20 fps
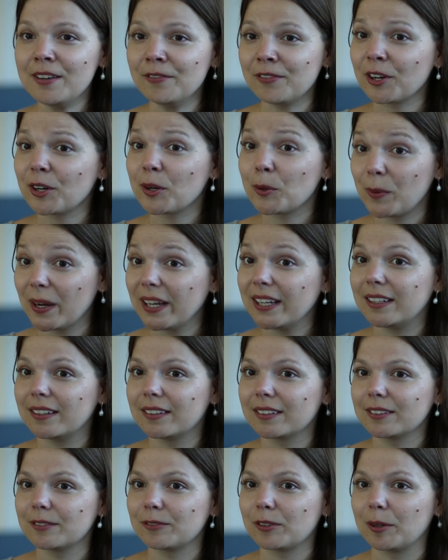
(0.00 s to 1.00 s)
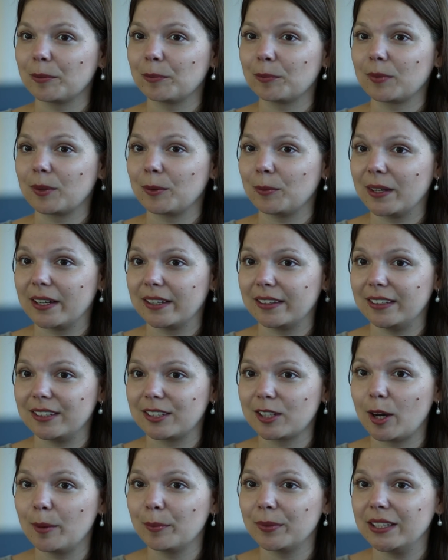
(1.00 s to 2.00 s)
far away from where these
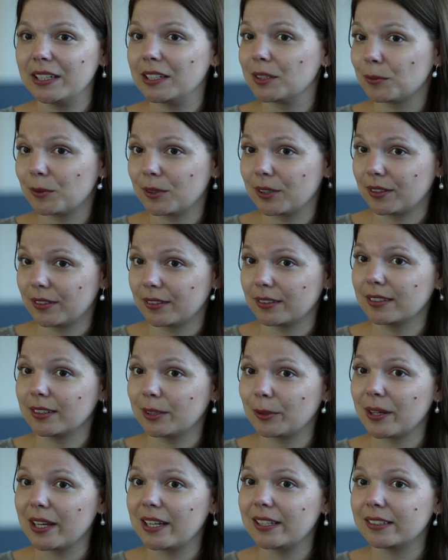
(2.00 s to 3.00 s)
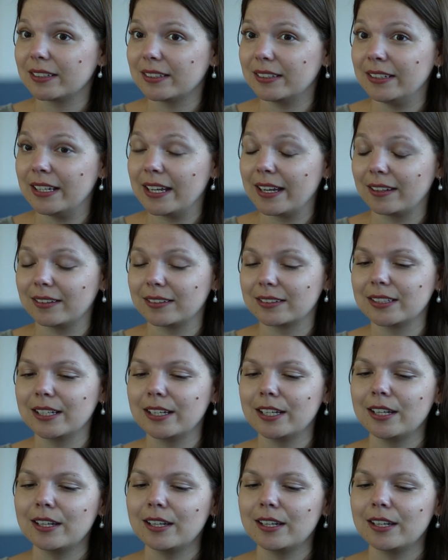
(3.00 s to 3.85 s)
companies were located in the end.